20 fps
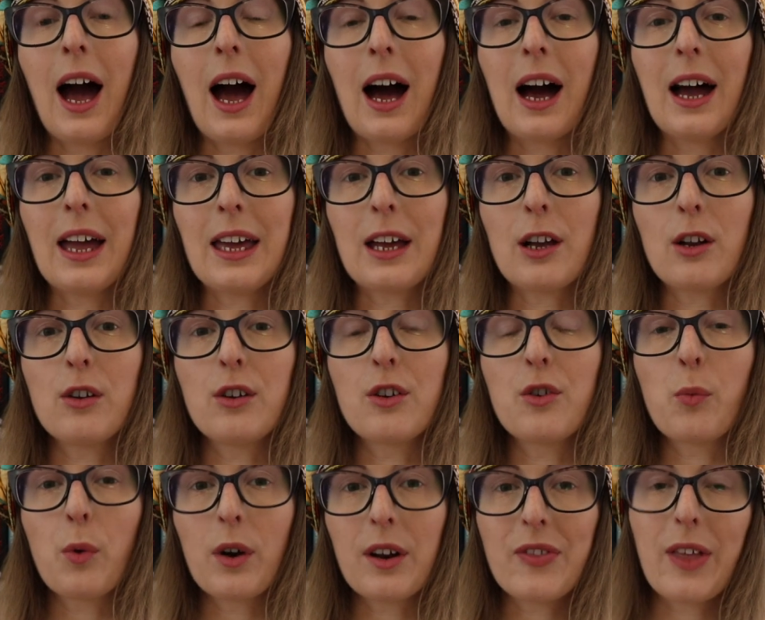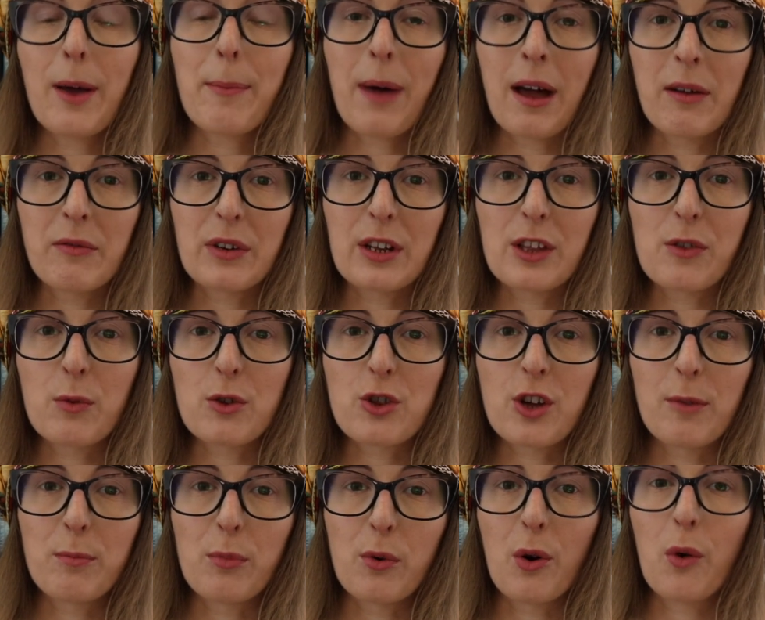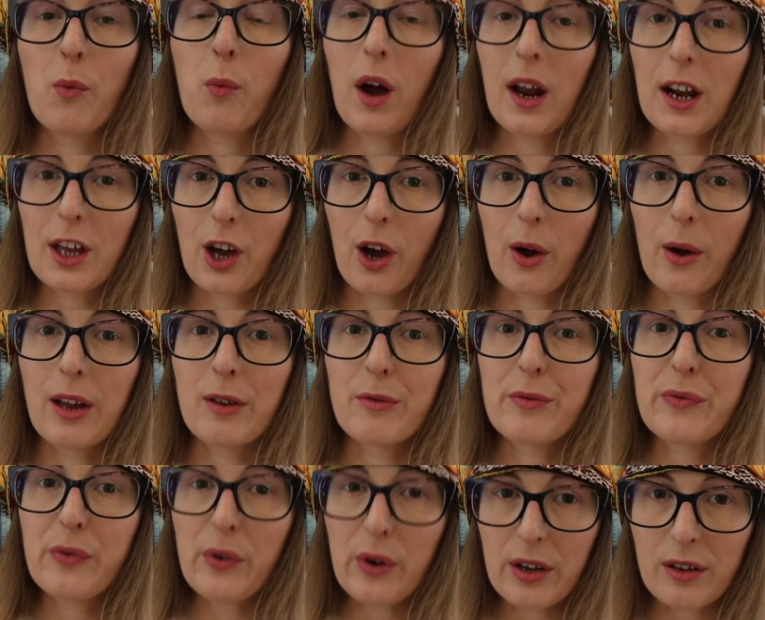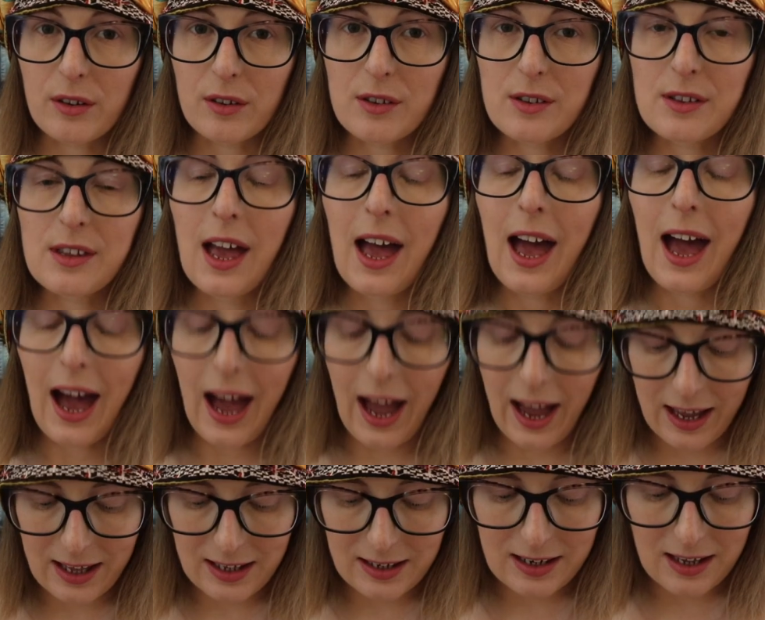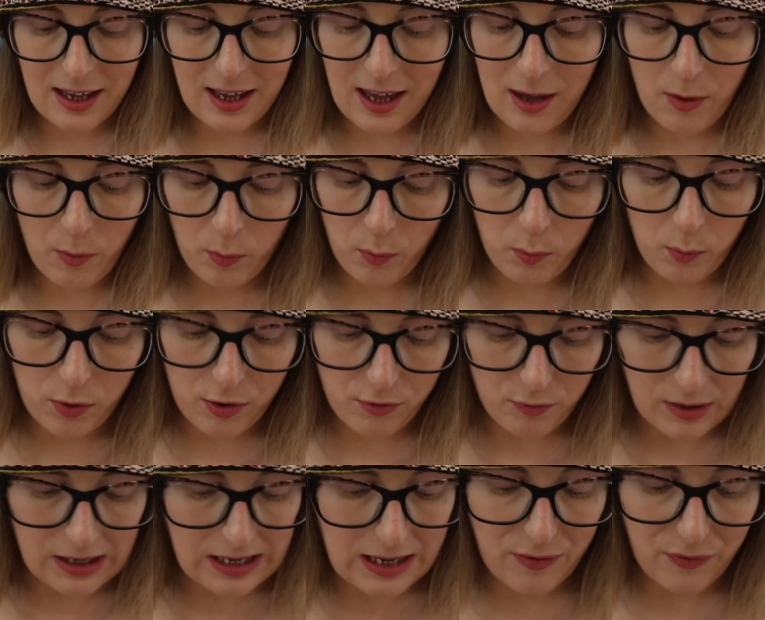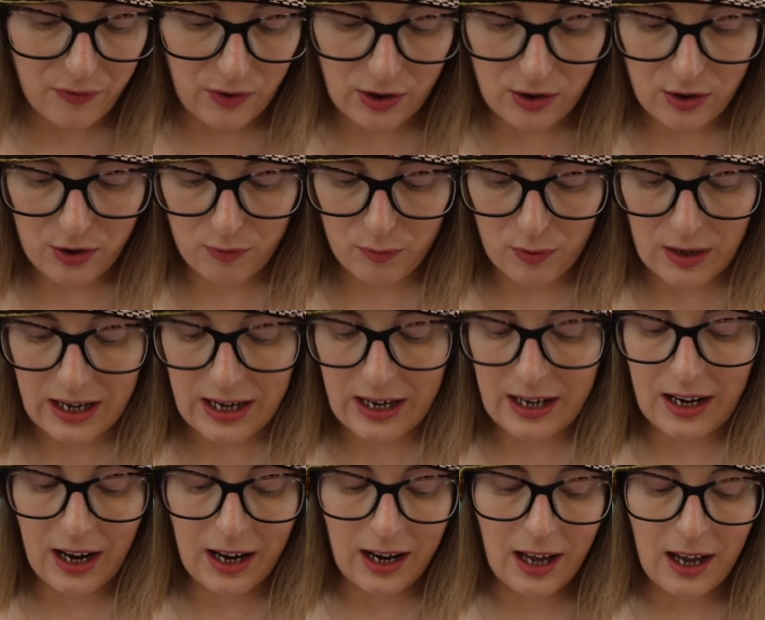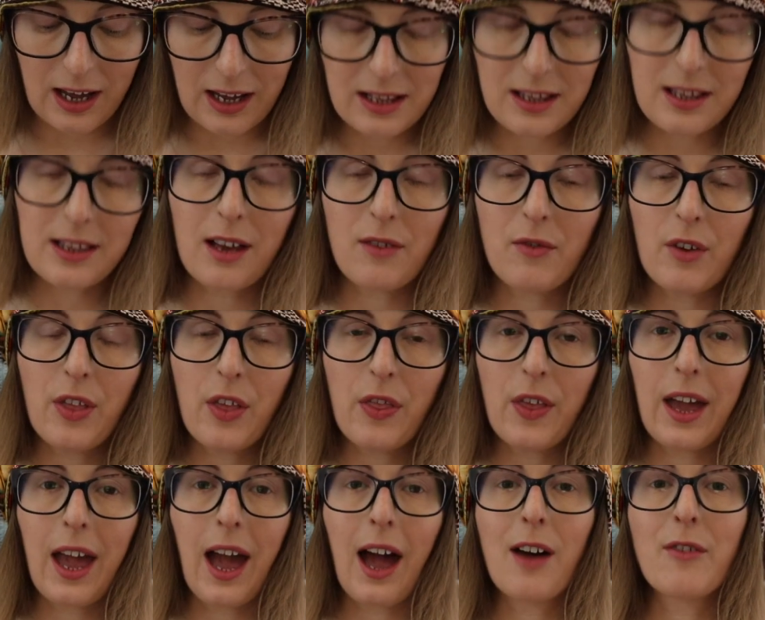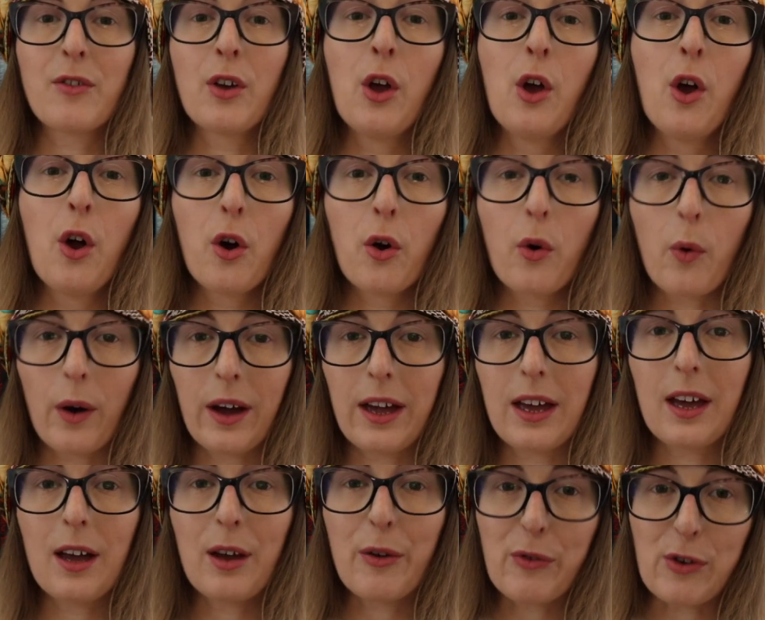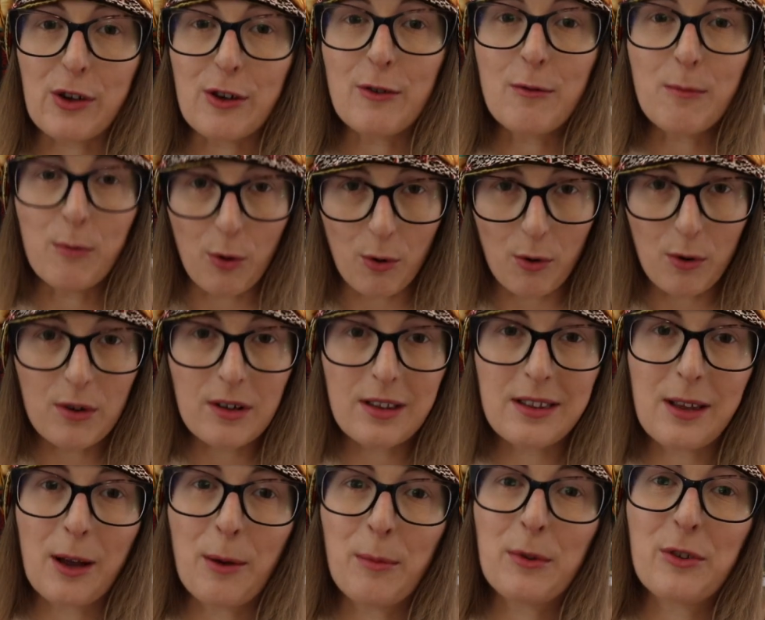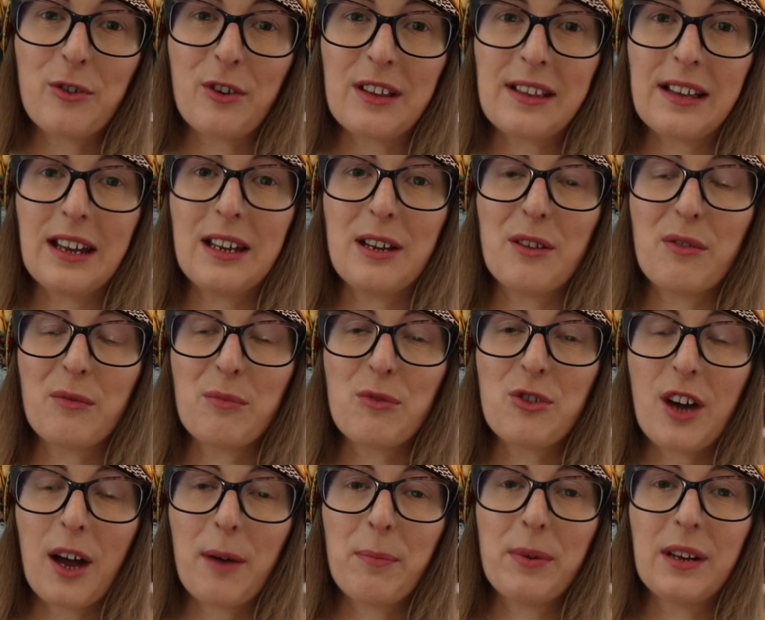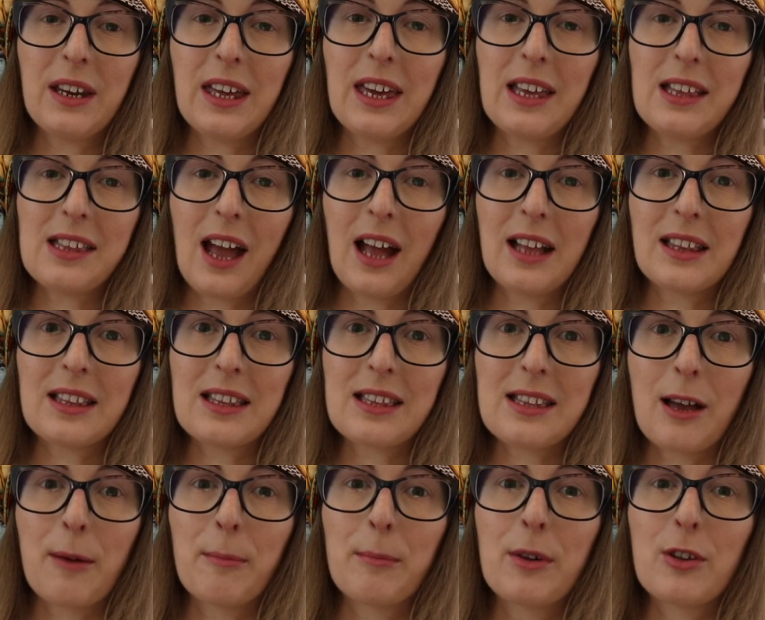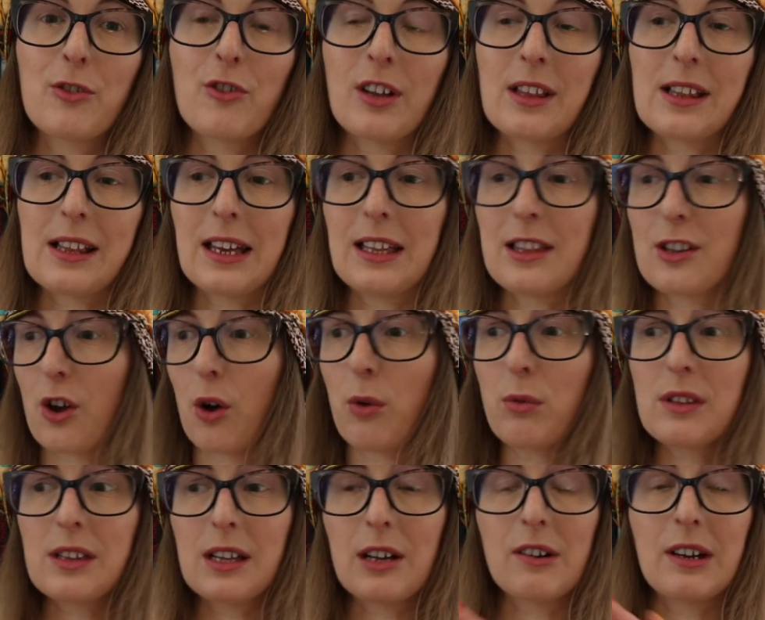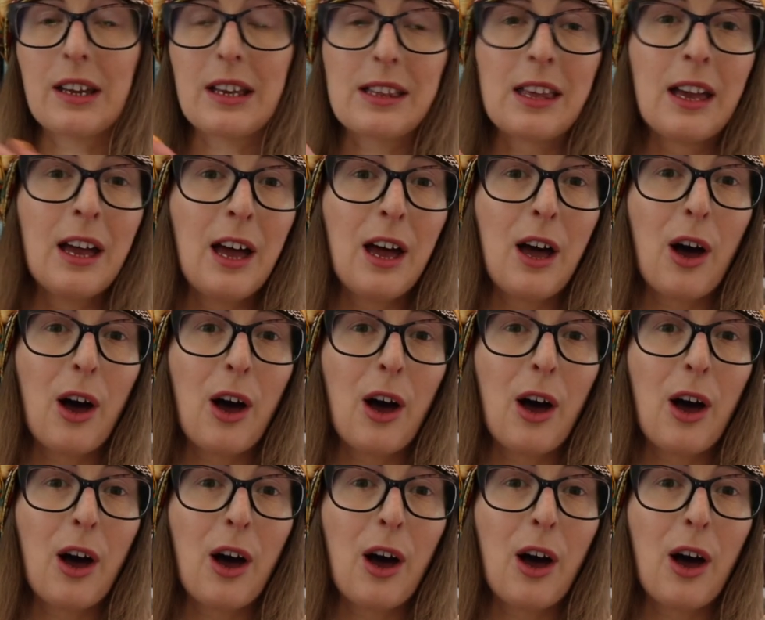I included one of their pamphlets, which I bought a while ago in foils, and it was really fun to read. And I discovered that they have quite a few more, some translated from Japanese and some translated, a whole series